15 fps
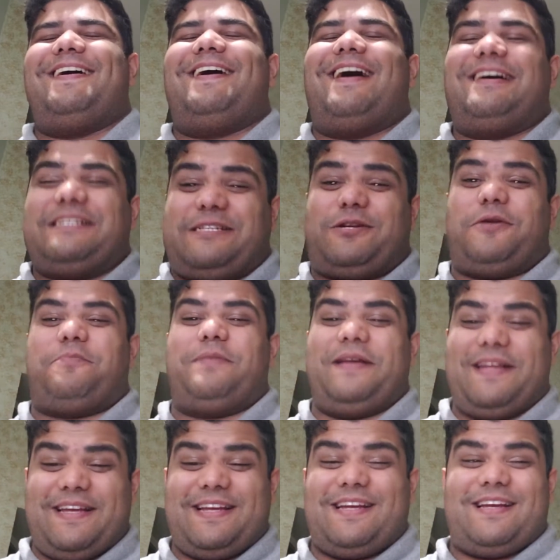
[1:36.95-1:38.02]
I should
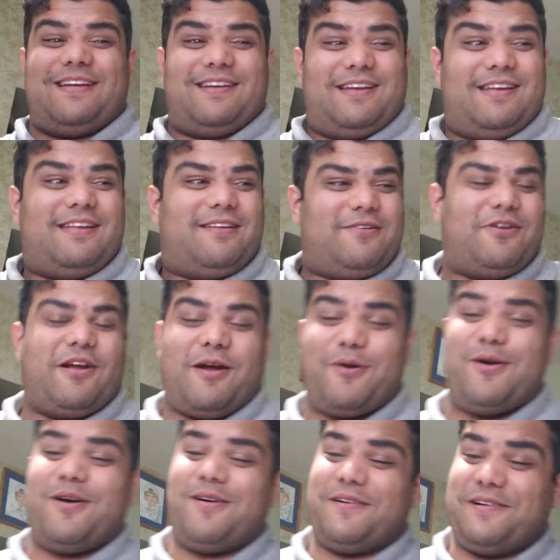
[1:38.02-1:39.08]
be. Uh,
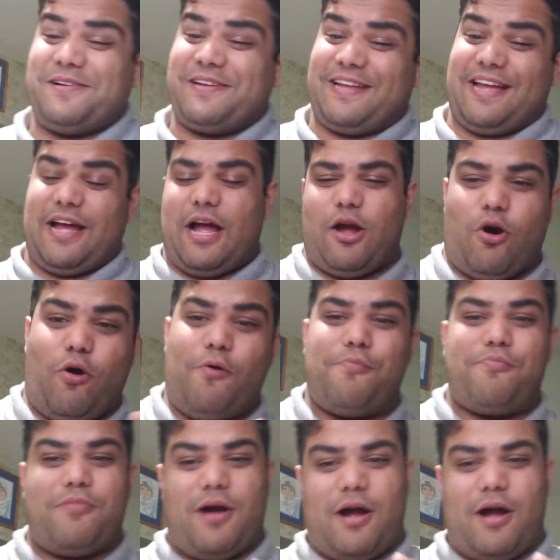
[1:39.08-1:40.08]
I hope.